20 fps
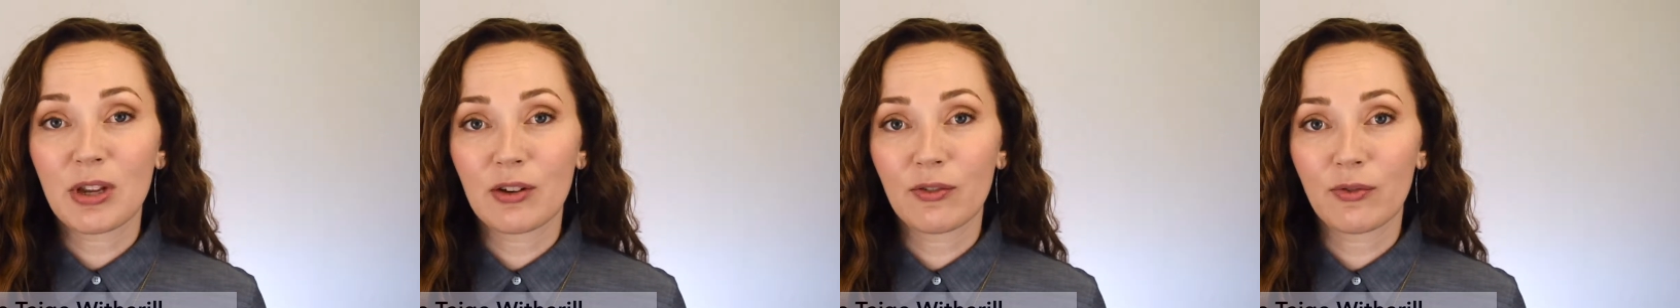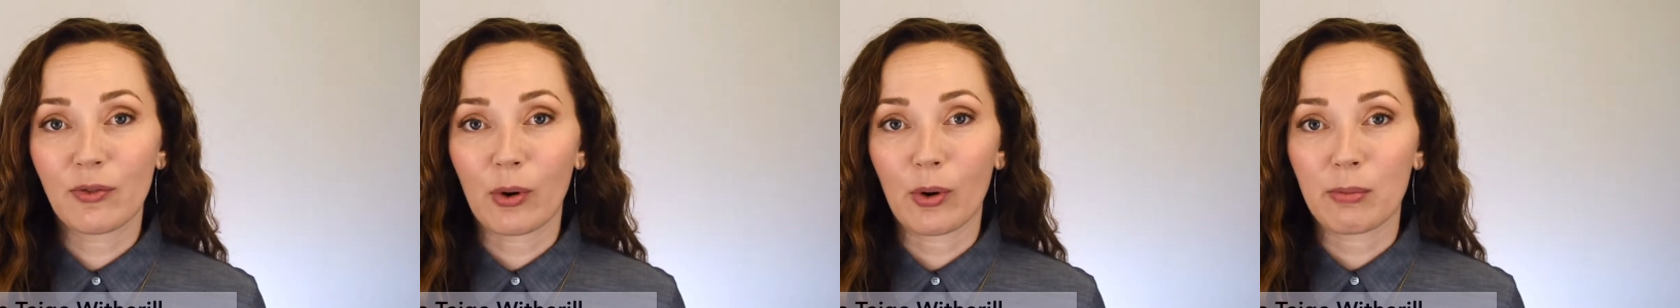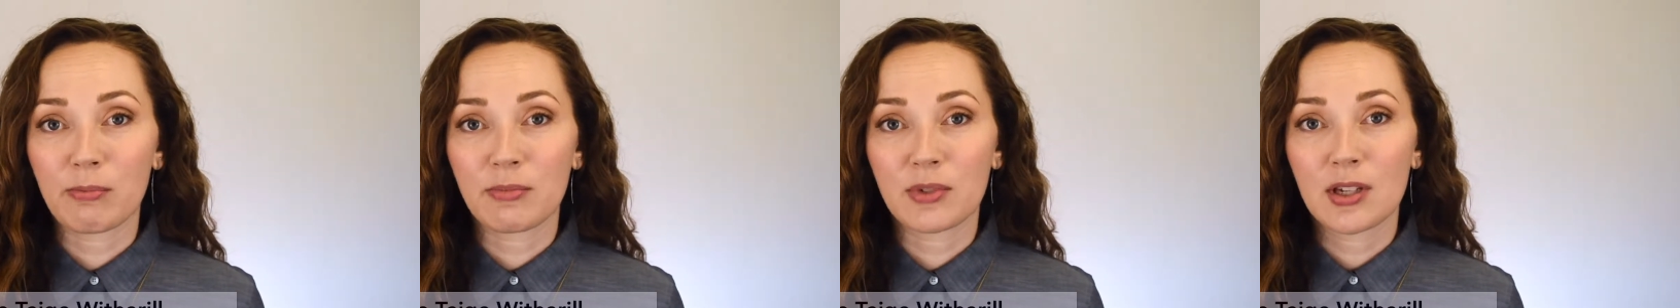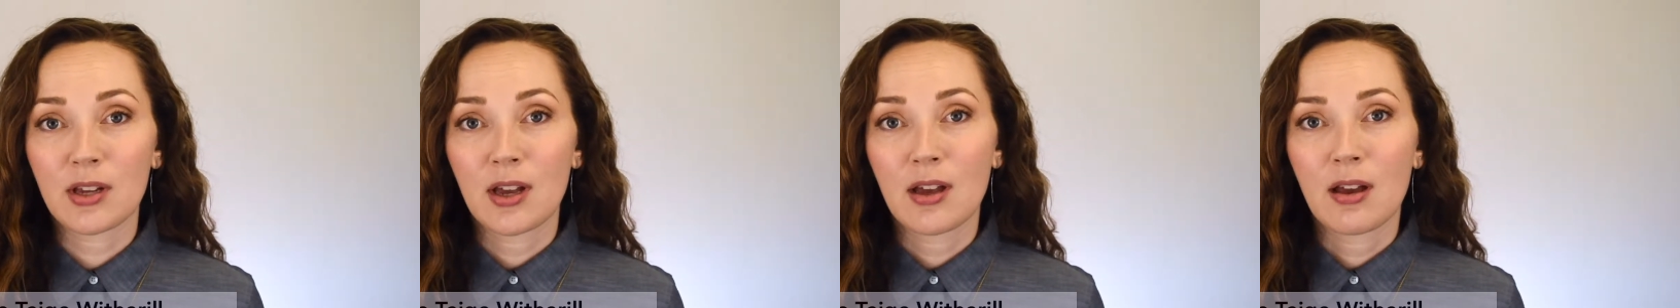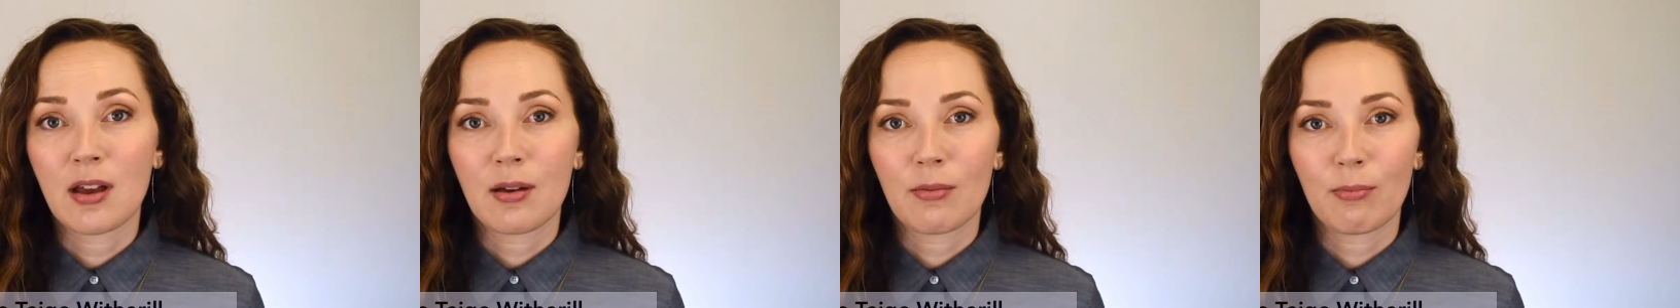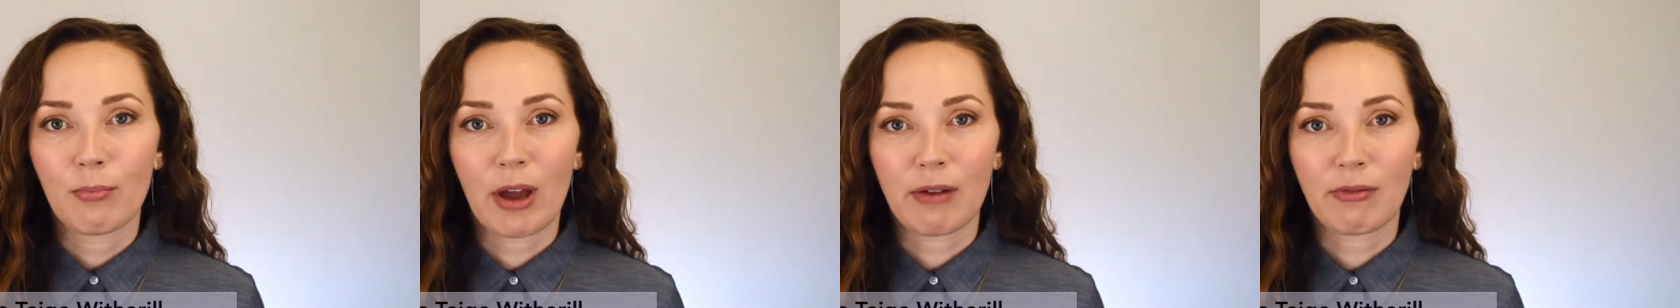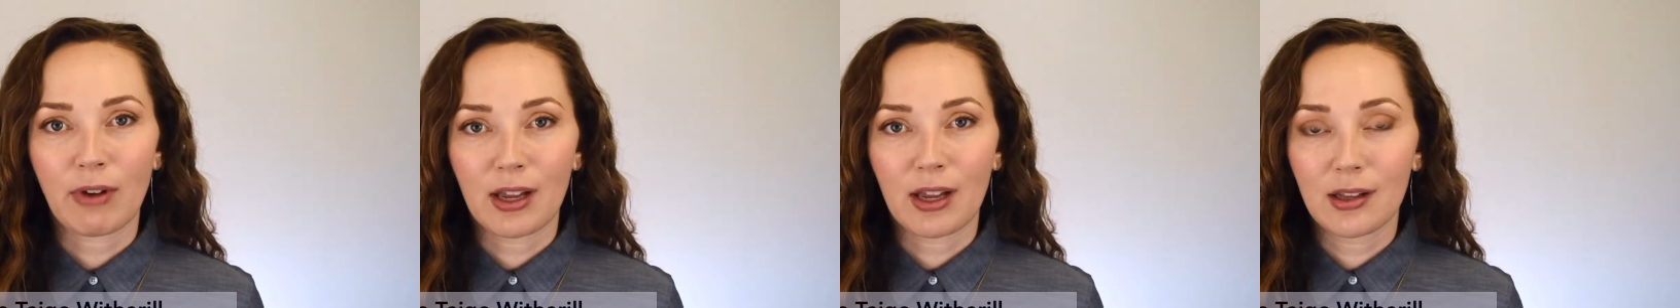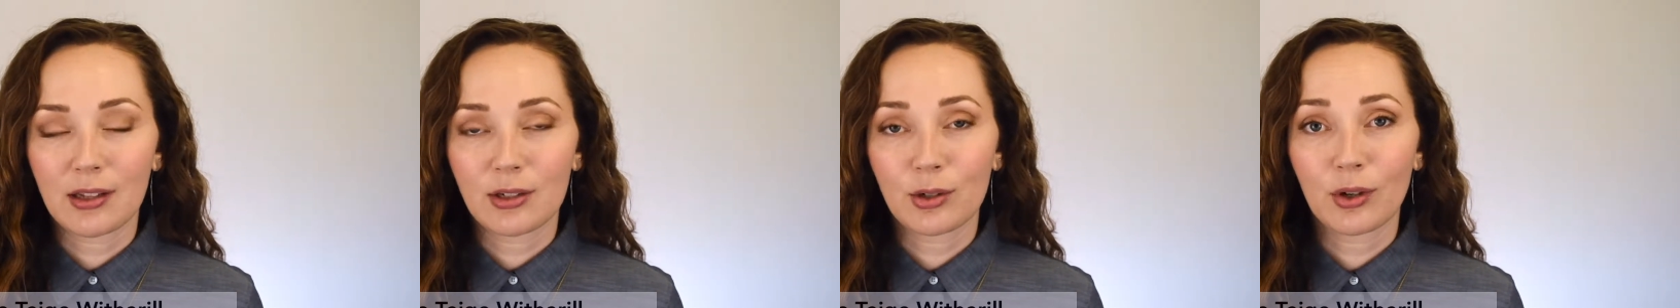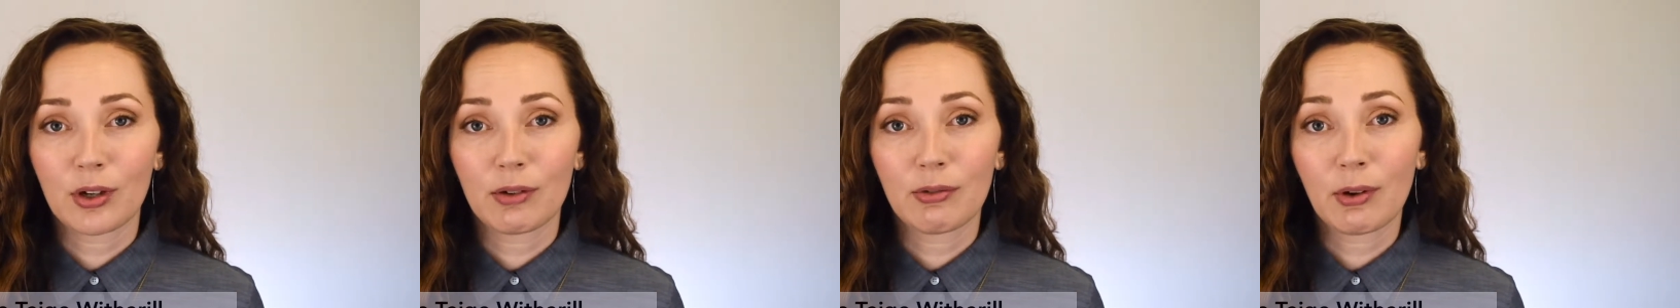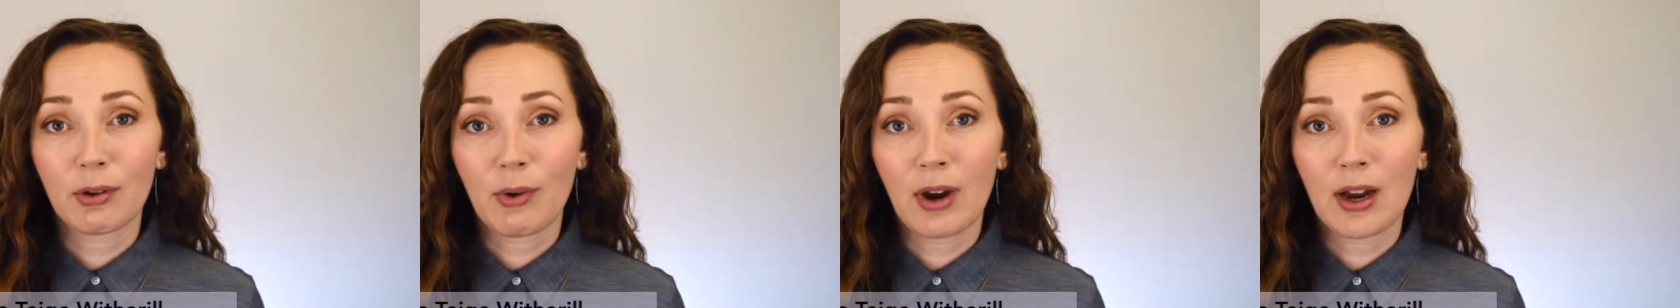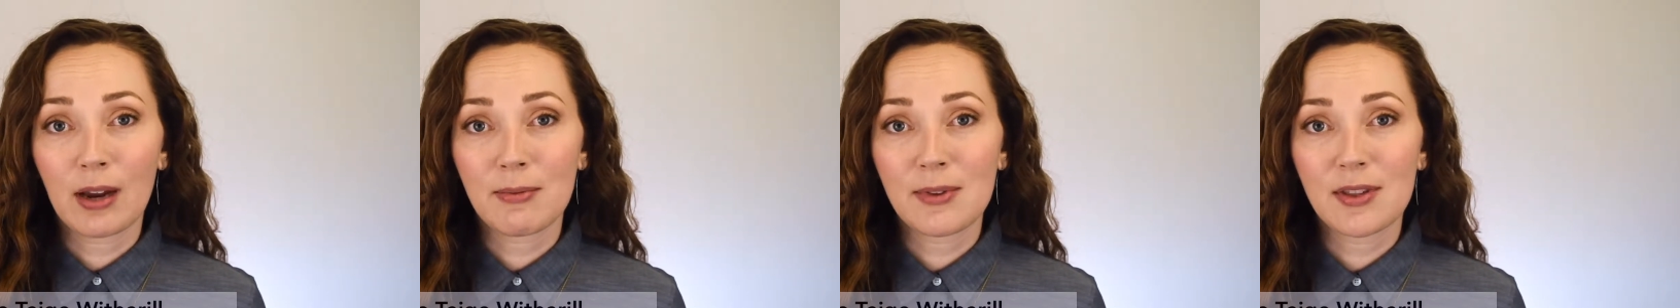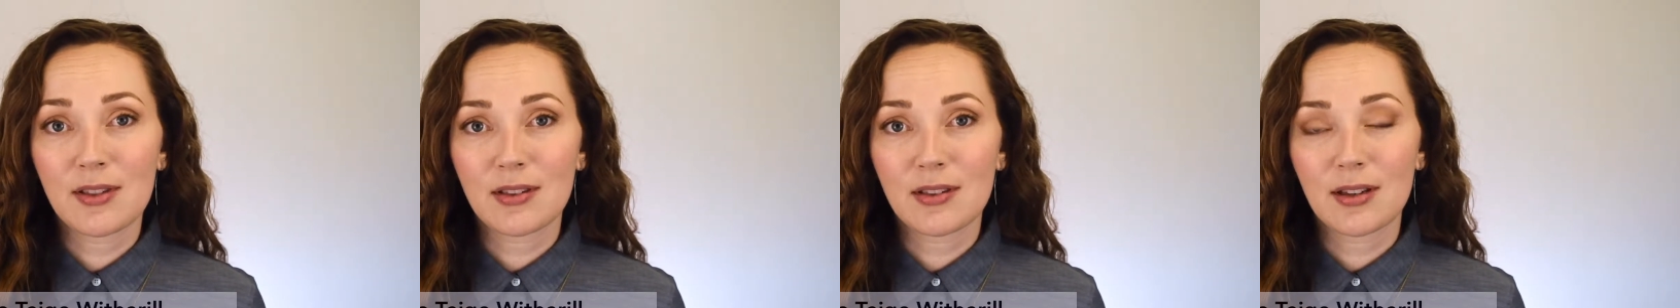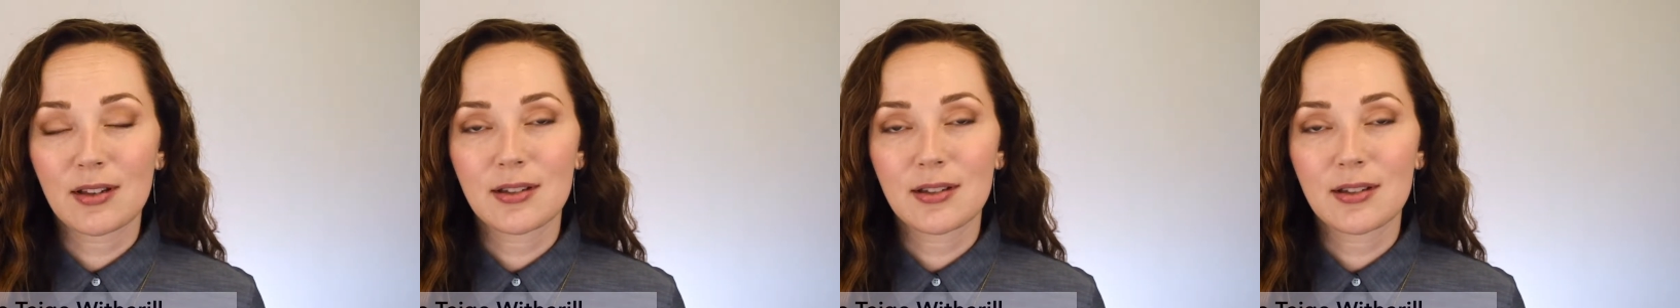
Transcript: informed by regulatory requirements,